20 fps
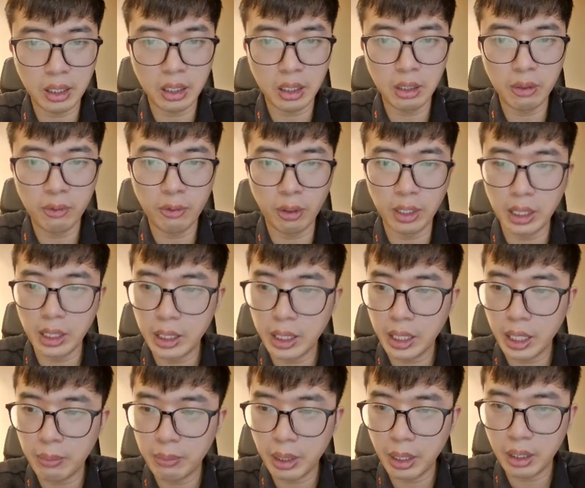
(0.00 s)
for the
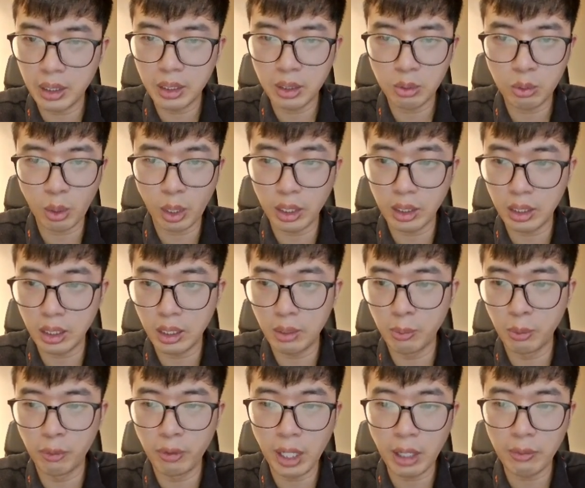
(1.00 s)
EMA 20
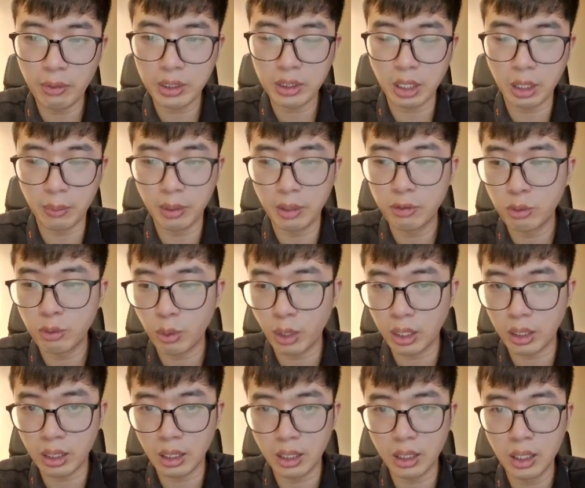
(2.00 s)
moving average above
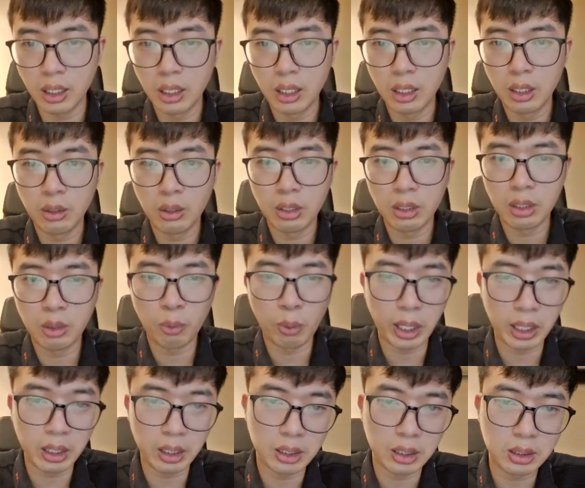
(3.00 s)
20.
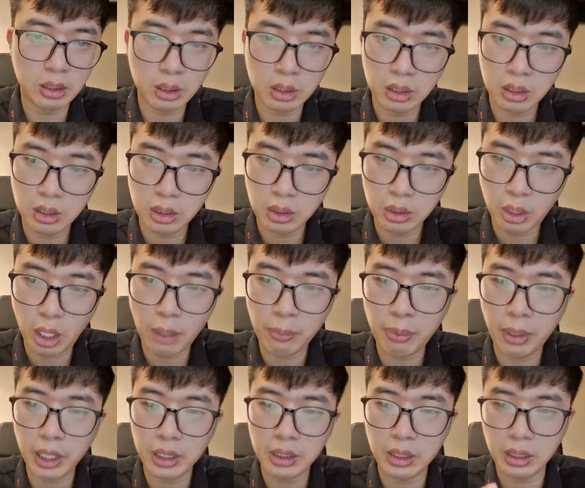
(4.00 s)
When the share
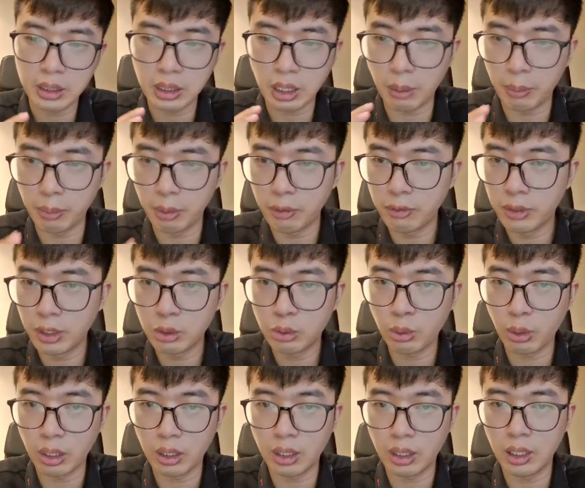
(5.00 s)
price is above this
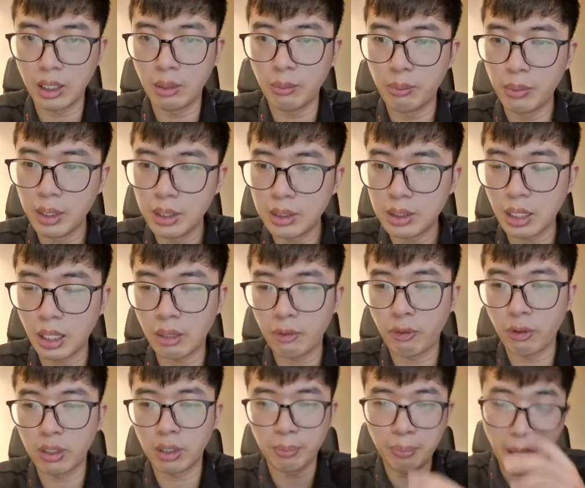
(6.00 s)
20, it means that
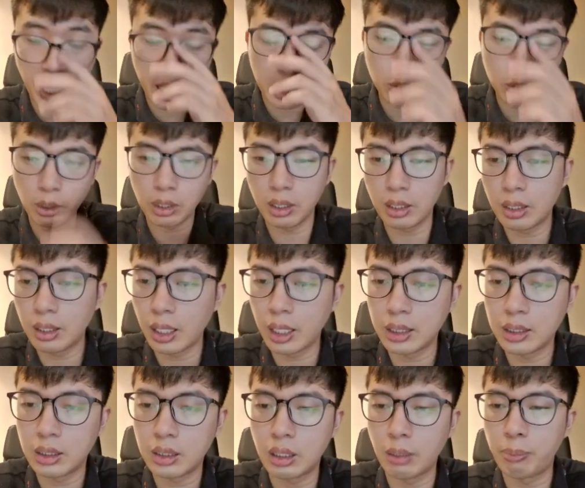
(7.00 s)
for the past 20
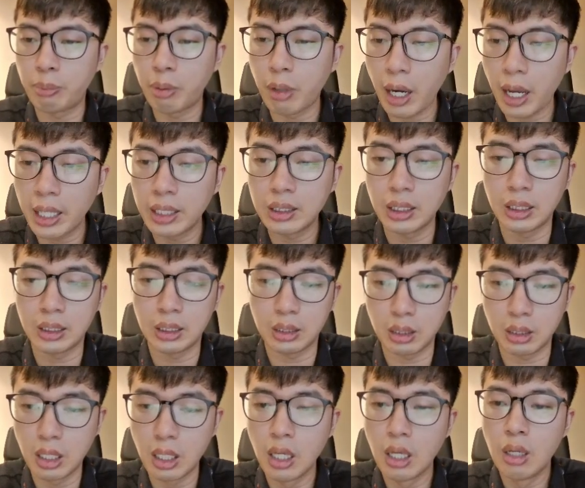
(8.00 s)
days, the price is
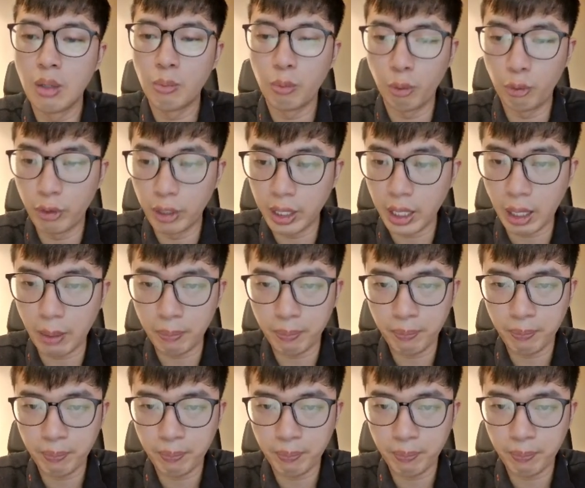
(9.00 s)
moving up.